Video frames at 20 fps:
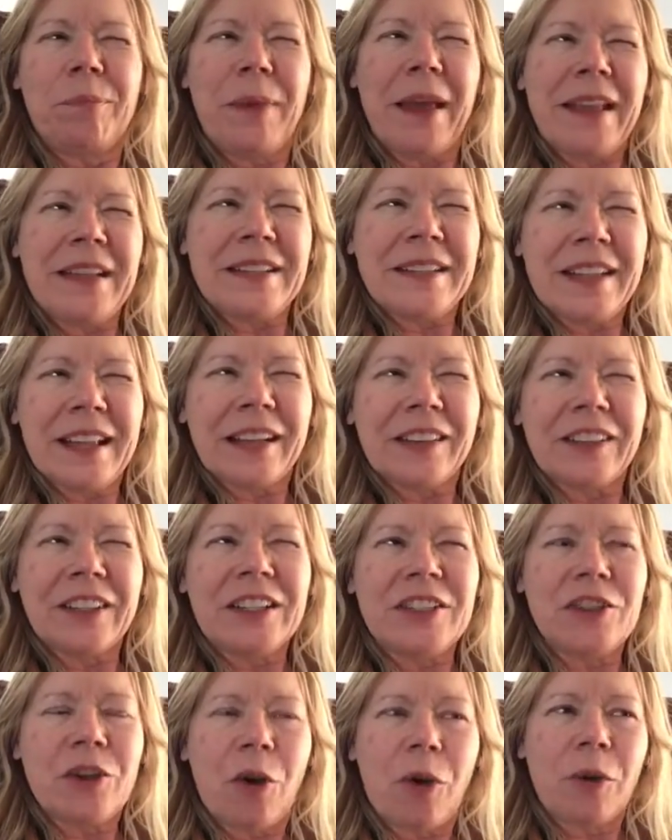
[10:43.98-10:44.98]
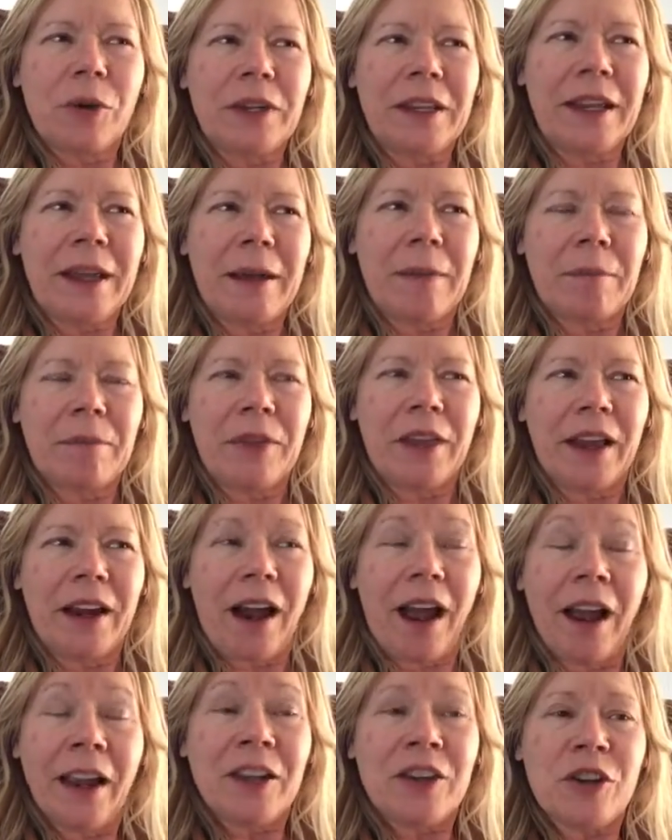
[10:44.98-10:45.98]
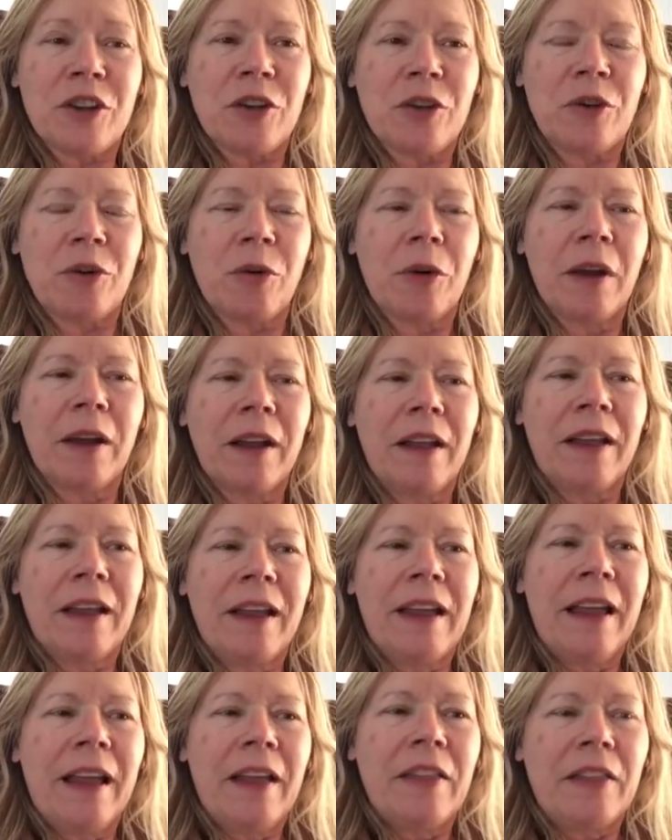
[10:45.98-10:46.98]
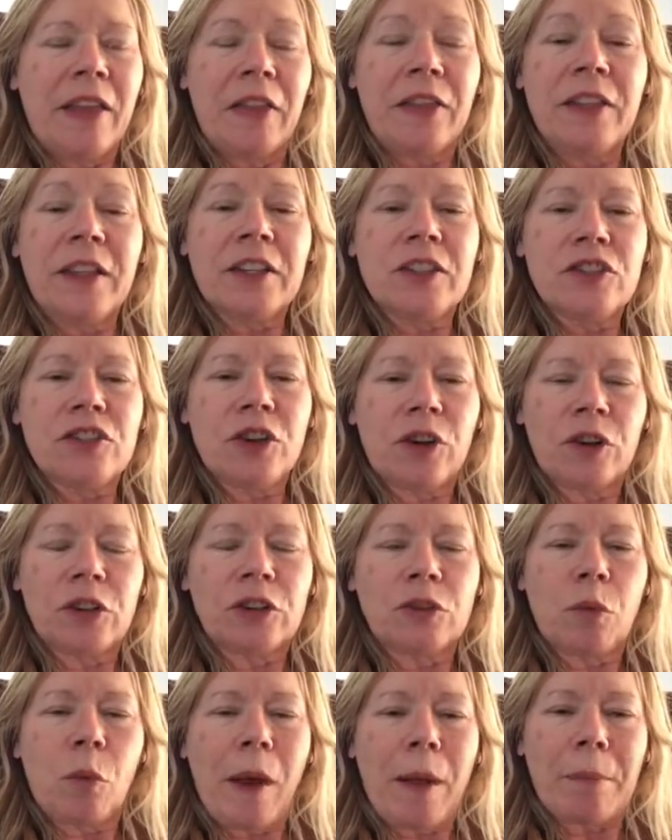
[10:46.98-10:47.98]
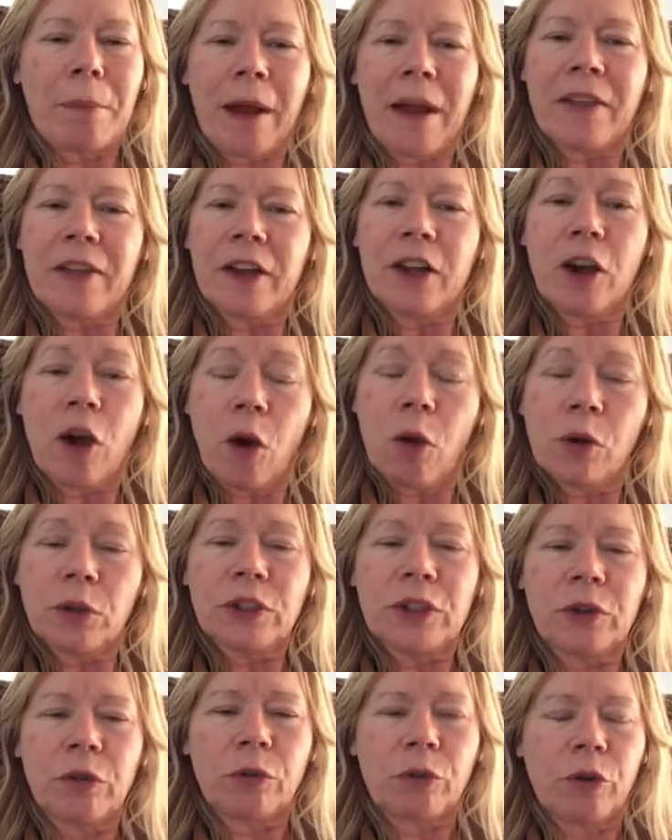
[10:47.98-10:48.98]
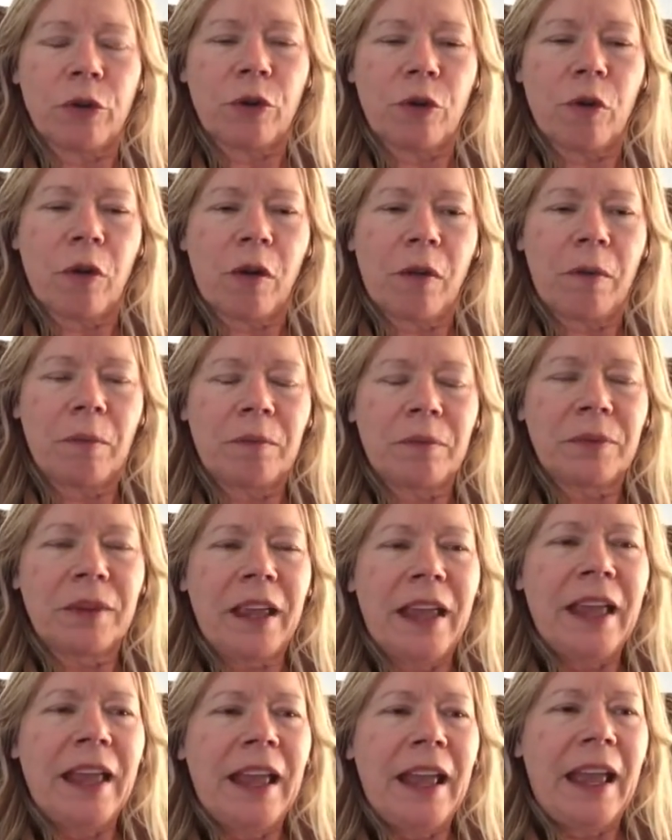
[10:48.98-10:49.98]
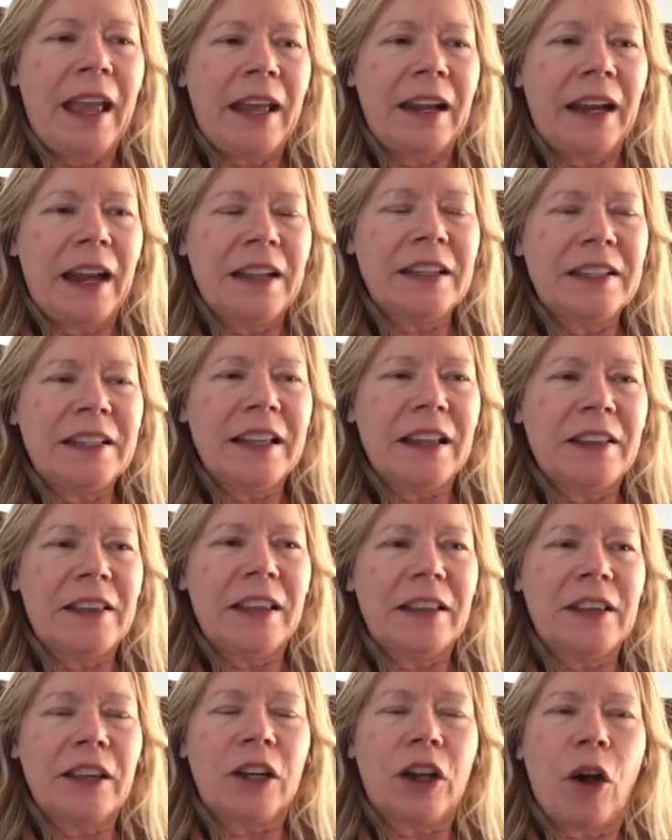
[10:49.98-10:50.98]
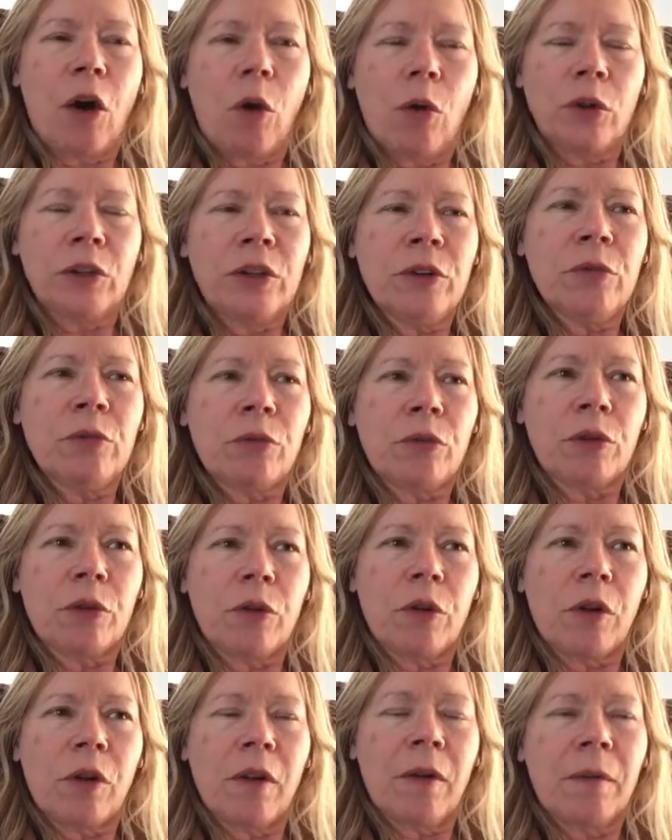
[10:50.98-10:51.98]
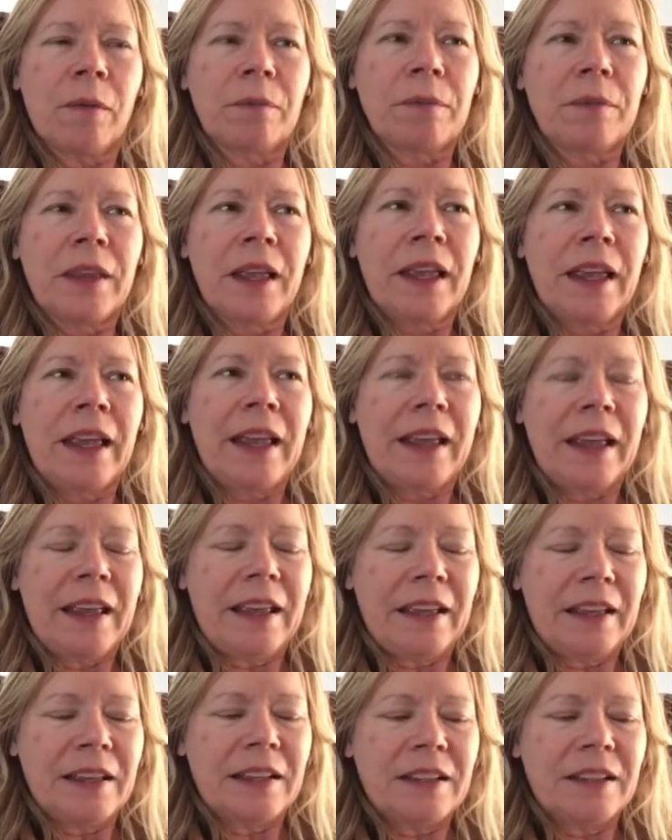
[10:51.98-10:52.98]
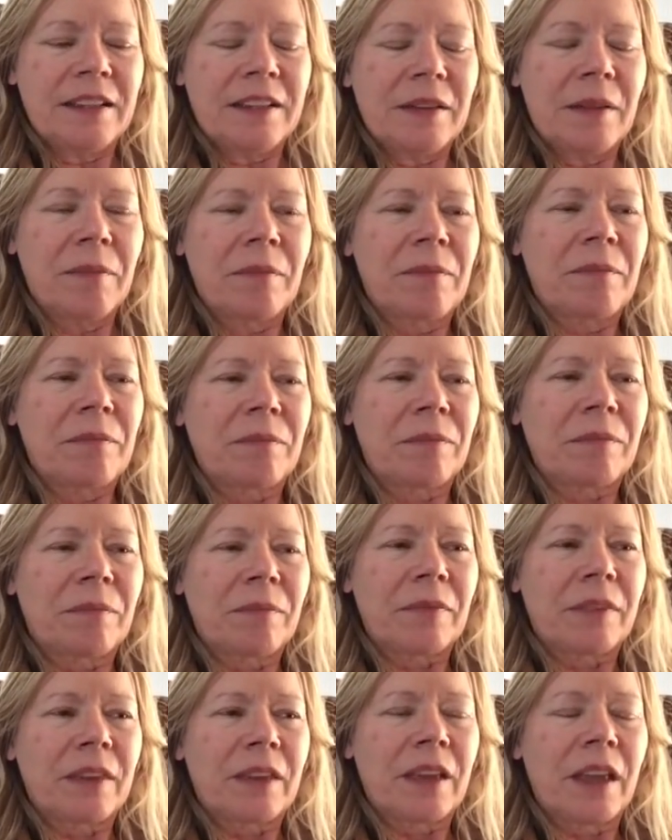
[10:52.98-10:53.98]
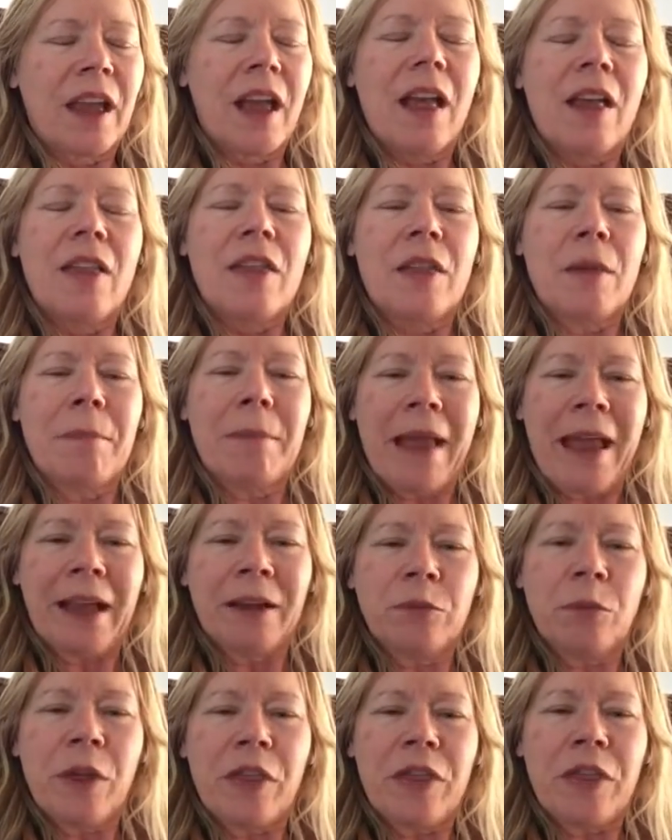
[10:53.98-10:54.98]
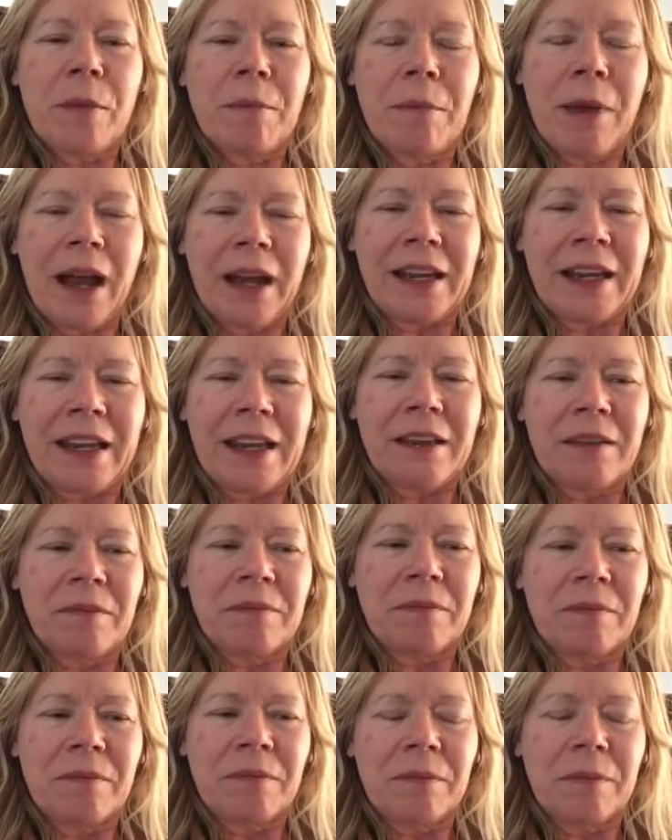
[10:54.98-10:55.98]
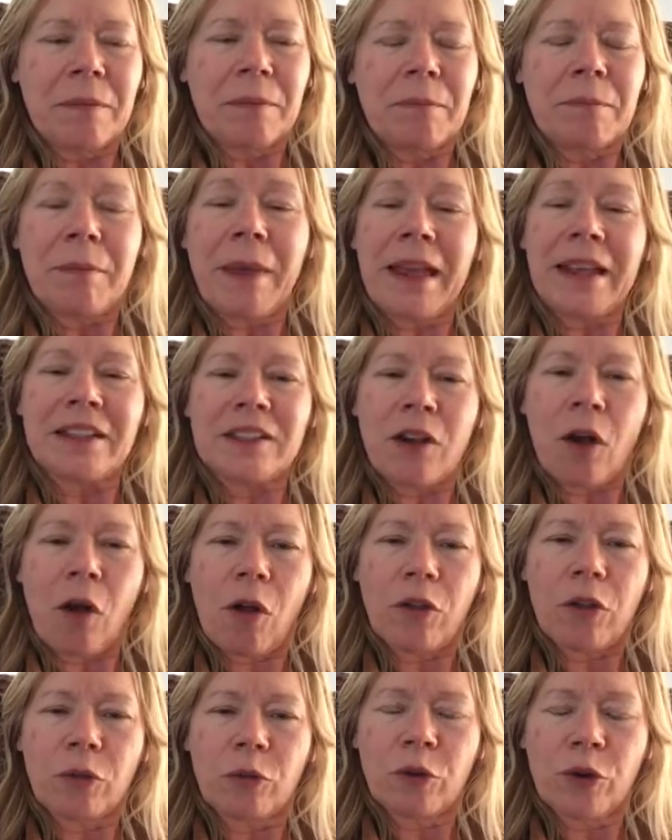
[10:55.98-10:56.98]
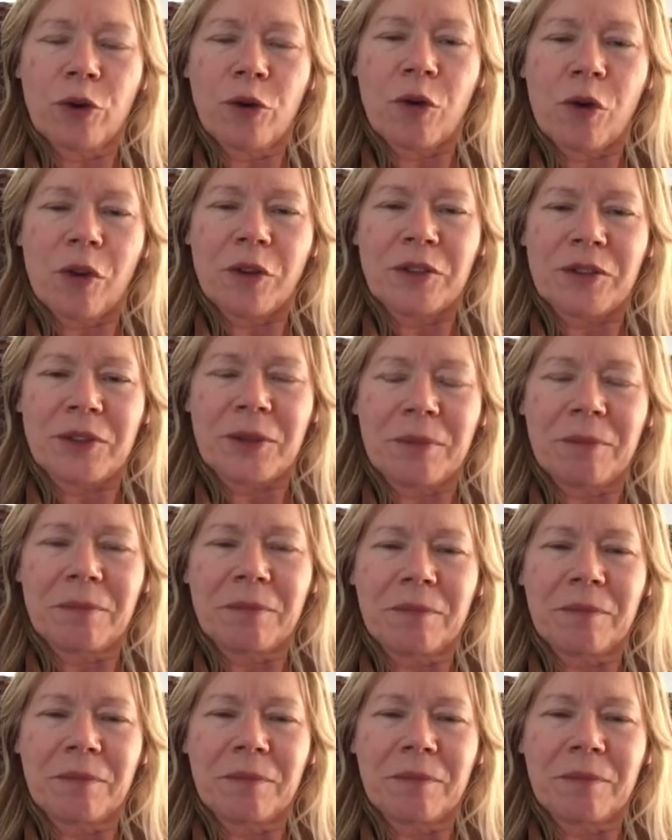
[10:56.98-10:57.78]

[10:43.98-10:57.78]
basically told him that I knew that this church went by the golden rule. And I said that the golden rule is the man with the money makes all the rules.